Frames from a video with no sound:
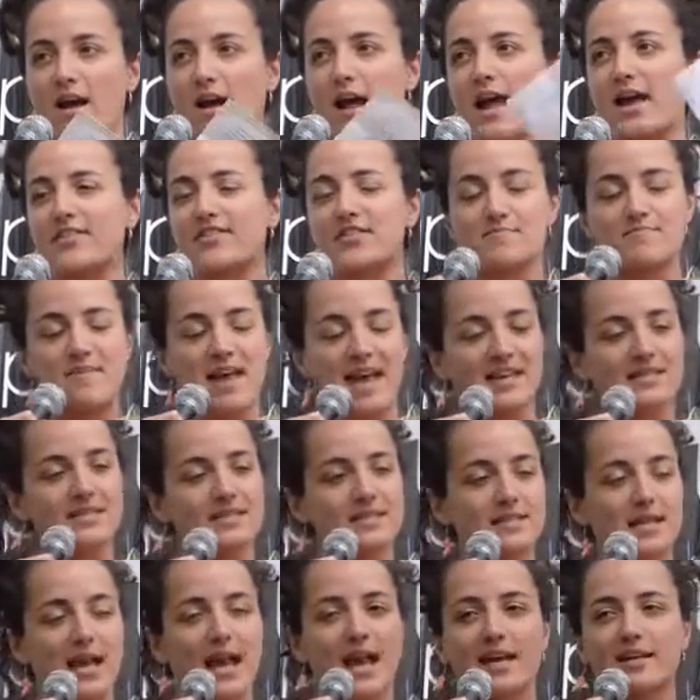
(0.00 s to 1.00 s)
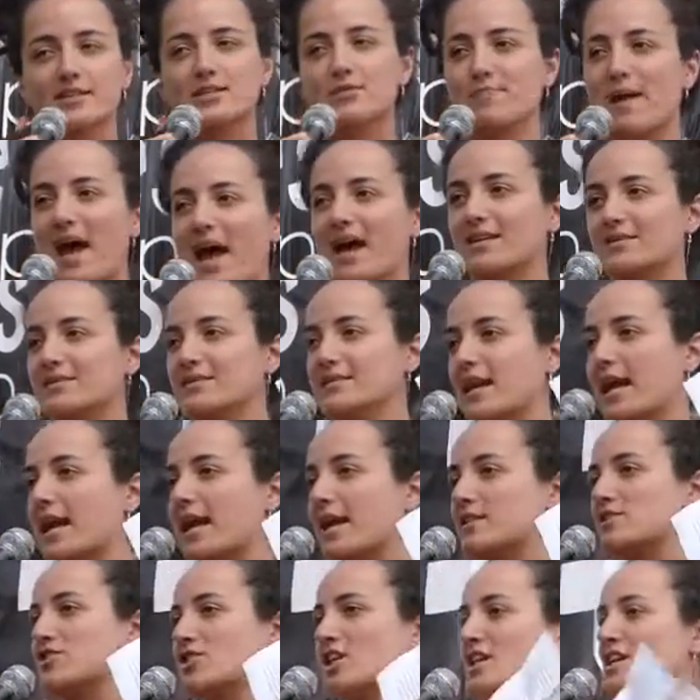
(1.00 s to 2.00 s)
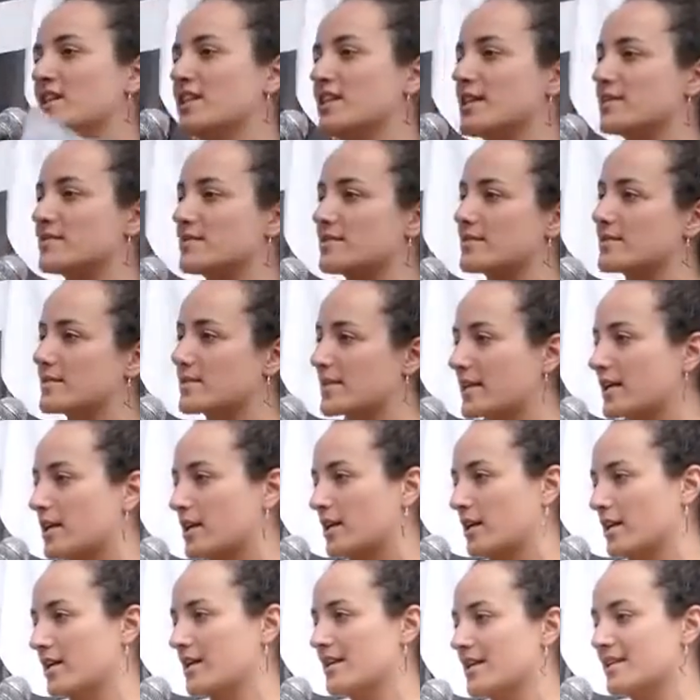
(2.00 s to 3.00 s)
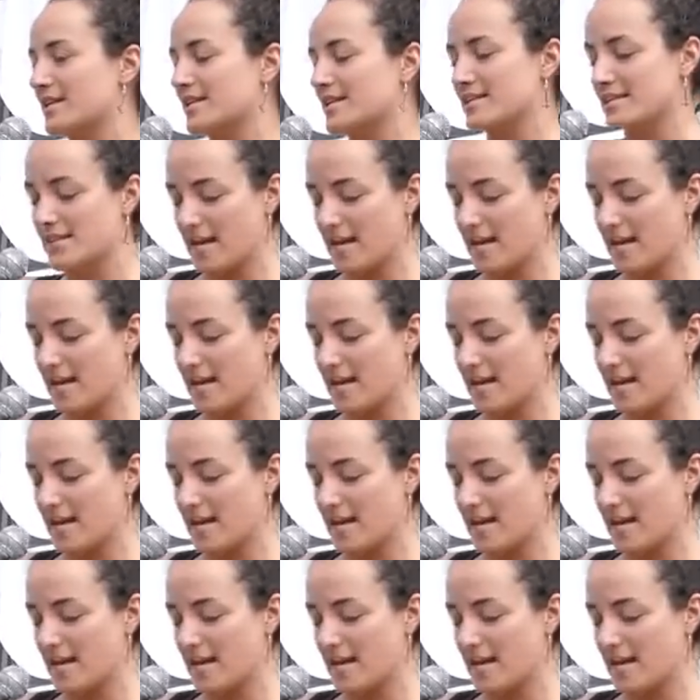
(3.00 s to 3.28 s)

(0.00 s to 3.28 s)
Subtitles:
At the main stage, backstage, there's a sticker that